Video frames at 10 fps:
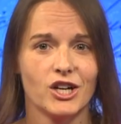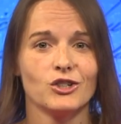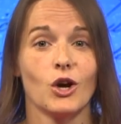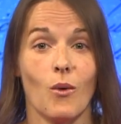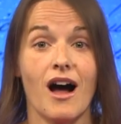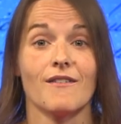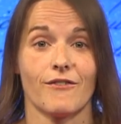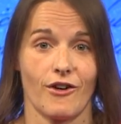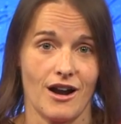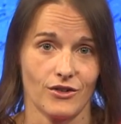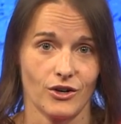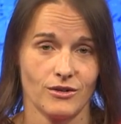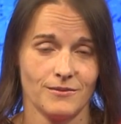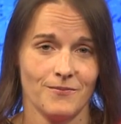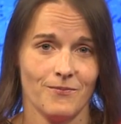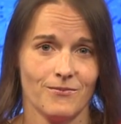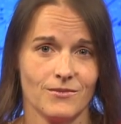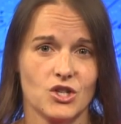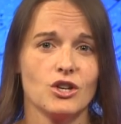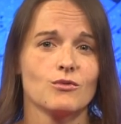could go on forever.
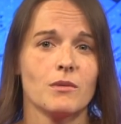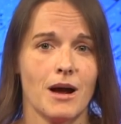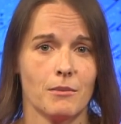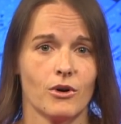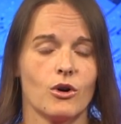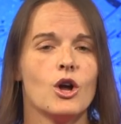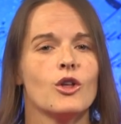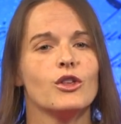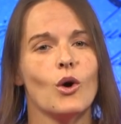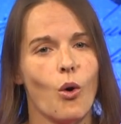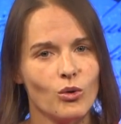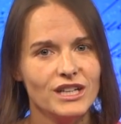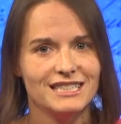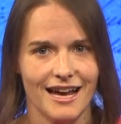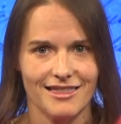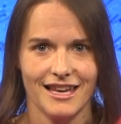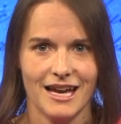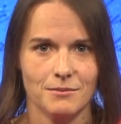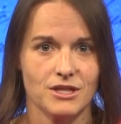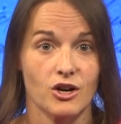Just remember, the only death
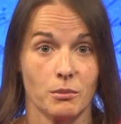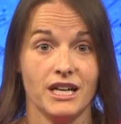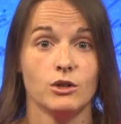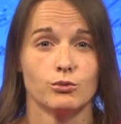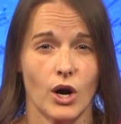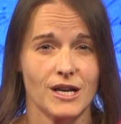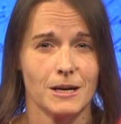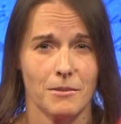camps that are being run in